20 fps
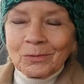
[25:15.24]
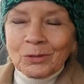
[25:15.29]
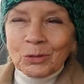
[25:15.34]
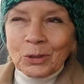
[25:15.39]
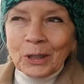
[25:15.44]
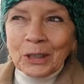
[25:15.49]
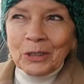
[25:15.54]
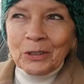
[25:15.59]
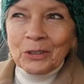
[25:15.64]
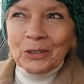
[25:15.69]

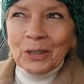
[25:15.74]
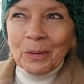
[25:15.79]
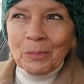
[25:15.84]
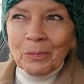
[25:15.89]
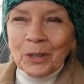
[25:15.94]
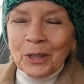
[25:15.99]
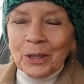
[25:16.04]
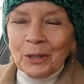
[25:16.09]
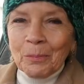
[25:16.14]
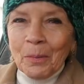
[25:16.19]
triggered
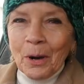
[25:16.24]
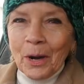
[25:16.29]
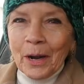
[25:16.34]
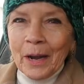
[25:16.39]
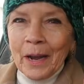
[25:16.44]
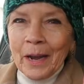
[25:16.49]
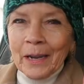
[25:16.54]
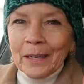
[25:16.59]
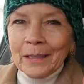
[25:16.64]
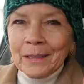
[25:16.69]
something in my
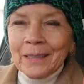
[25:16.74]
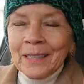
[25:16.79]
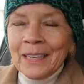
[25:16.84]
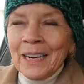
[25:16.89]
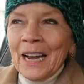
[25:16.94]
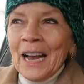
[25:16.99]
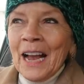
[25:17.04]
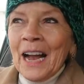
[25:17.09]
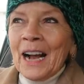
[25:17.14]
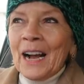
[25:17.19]
head.
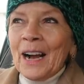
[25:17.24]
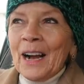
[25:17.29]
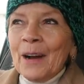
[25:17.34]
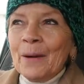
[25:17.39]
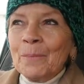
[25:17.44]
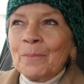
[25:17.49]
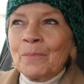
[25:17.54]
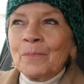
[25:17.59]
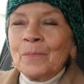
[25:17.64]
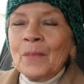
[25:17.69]

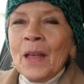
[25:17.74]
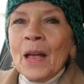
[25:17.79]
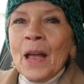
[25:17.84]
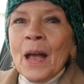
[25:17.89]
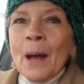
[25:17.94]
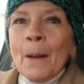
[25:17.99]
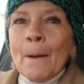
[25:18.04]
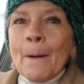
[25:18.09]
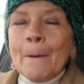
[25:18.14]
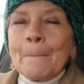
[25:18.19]

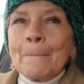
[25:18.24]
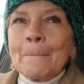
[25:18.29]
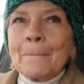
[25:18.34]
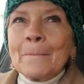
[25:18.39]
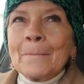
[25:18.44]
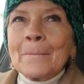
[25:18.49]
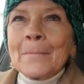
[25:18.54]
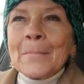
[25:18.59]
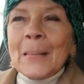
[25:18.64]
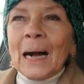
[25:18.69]

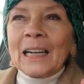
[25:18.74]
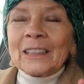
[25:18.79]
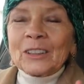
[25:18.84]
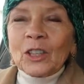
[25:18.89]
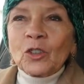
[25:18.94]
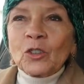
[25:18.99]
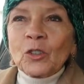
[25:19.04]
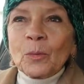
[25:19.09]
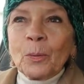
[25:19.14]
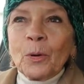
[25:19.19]
I
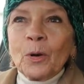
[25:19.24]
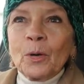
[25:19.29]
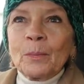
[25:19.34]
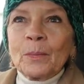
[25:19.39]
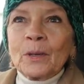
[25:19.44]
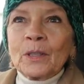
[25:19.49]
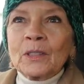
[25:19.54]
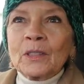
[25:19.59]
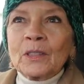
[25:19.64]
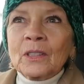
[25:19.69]
got an
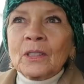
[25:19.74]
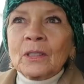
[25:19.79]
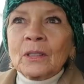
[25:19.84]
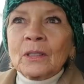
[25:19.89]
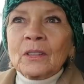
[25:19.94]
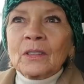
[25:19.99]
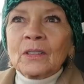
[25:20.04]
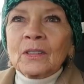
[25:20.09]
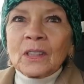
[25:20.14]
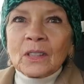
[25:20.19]
appointment
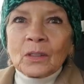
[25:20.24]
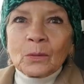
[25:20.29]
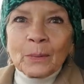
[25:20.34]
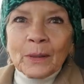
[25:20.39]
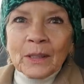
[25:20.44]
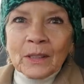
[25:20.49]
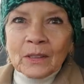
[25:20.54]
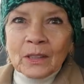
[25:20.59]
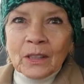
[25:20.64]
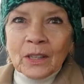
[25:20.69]
6
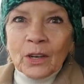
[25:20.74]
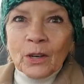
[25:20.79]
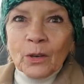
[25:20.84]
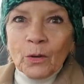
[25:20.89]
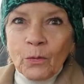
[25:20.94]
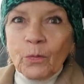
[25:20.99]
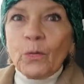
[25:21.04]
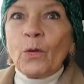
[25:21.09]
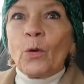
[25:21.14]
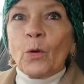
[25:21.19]
weeks
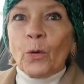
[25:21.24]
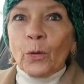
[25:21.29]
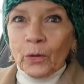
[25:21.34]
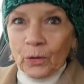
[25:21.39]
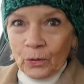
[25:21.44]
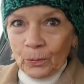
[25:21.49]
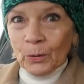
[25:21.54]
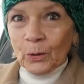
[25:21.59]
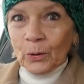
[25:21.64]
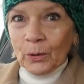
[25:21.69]
ago for
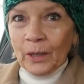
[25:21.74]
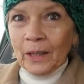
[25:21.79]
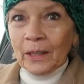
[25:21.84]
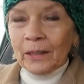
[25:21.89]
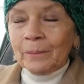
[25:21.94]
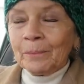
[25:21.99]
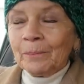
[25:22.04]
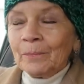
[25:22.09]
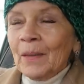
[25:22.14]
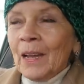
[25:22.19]
this
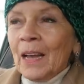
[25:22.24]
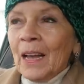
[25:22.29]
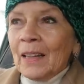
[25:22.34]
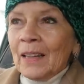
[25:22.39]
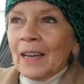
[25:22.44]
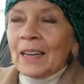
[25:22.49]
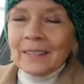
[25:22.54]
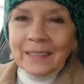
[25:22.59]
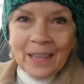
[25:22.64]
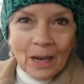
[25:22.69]
morning.
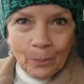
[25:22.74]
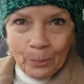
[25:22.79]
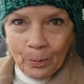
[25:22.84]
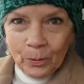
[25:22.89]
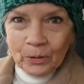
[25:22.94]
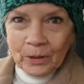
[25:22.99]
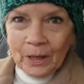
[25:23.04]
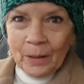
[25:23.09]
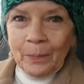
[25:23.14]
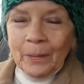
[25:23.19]
That's how
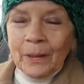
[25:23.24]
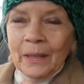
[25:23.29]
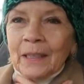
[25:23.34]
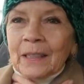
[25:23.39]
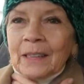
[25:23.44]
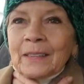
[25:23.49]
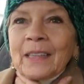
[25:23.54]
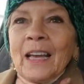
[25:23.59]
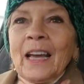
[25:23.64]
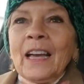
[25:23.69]
booked up he
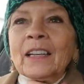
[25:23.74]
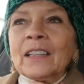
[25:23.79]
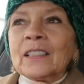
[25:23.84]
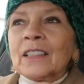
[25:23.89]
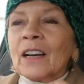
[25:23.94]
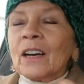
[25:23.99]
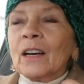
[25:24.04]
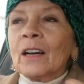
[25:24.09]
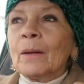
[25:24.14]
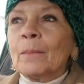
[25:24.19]
is.
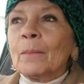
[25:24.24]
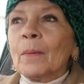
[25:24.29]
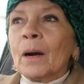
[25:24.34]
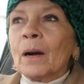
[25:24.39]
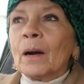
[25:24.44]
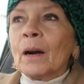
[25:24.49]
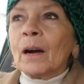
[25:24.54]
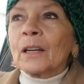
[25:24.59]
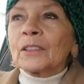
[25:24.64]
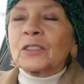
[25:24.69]
And
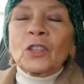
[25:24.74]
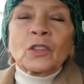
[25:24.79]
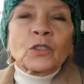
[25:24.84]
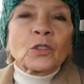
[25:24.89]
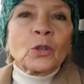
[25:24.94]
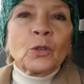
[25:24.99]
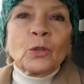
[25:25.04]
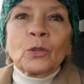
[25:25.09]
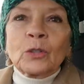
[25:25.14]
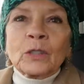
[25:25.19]
I
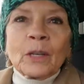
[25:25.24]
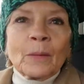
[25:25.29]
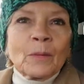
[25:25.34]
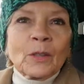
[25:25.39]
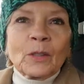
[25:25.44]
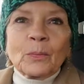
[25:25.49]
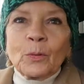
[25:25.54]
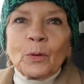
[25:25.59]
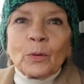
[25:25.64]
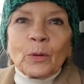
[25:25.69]
just googled him
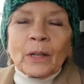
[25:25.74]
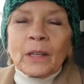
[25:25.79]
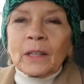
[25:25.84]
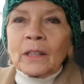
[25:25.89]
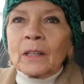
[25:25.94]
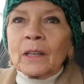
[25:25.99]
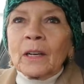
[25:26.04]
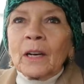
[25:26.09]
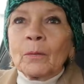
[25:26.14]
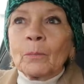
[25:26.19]
this
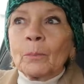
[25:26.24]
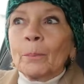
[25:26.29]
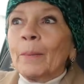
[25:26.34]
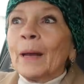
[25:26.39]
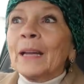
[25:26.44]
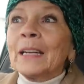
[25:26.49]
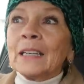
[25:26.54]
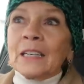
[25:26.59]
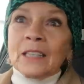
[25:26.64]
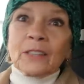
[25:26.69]
morning,
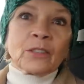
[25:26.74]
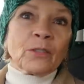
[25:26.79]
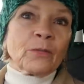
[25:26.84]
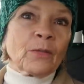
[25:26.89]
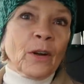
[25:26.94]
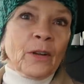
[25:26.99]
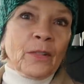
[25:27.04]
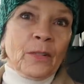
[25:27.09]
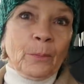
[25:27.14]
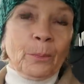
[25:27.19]
mainly to
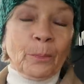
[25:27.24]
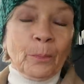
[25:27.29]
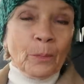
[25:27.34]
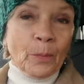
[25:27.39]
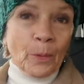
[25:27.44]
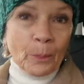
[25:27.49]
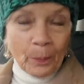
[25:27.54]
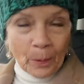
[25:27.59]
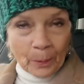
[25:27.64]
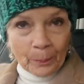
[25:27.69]
find
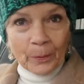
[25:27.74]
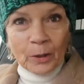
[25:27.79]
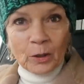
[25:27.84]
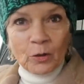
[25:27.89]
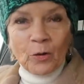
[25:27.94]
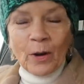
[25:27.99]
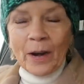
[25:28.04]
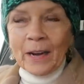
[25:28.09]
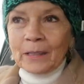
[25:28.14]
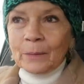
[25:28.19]
the proper
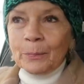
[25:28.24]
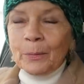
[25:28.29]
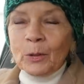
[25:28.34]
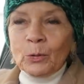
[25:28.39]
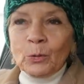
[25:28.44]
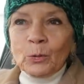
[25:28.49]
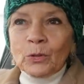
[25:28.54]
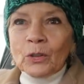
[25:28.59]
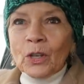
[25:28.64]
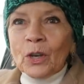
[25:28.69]
address, but
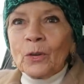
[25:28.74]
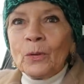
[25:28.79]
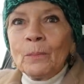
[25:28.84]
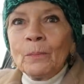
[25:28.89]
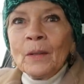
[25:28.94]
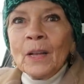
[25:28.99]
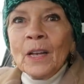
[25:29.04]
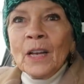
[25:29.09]
also